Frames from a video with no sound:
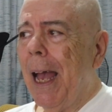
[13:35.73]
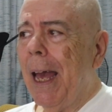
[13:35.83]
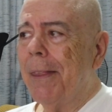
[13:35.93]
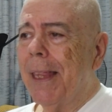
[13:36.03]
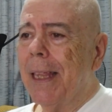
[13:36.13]

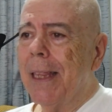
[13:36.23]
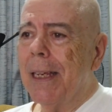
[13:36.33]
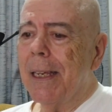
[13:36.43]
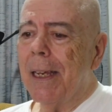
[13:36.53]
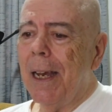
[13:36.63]
I think
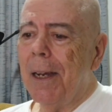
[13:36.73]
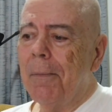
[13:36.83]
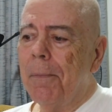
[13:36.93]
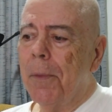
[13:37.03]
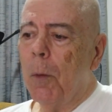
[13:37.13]
that
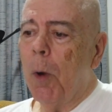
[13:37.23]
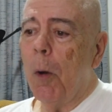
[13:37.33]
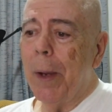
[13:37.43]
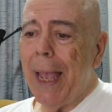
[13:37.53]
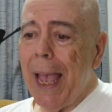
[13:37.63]

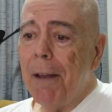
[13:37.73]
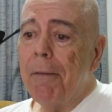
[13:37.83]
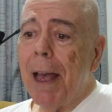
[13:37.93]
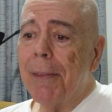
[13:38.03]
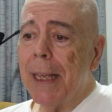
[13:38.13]
what we have,
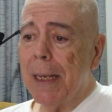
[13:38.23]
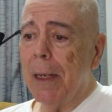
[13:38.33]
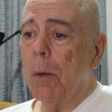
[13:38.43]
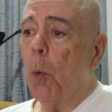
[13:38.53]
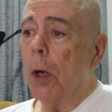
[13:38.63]
I think,
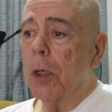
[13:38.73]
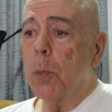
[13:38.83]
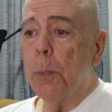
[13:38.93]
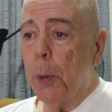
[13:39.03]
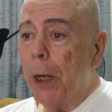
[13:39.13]
works
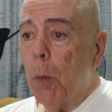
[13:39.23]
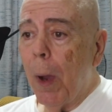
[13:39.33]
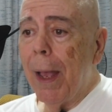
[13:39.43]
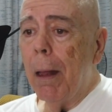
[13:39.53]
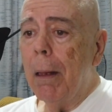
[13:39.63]
pretty
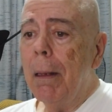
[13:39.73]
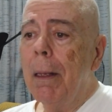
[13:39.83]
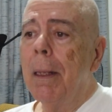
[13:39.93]
well.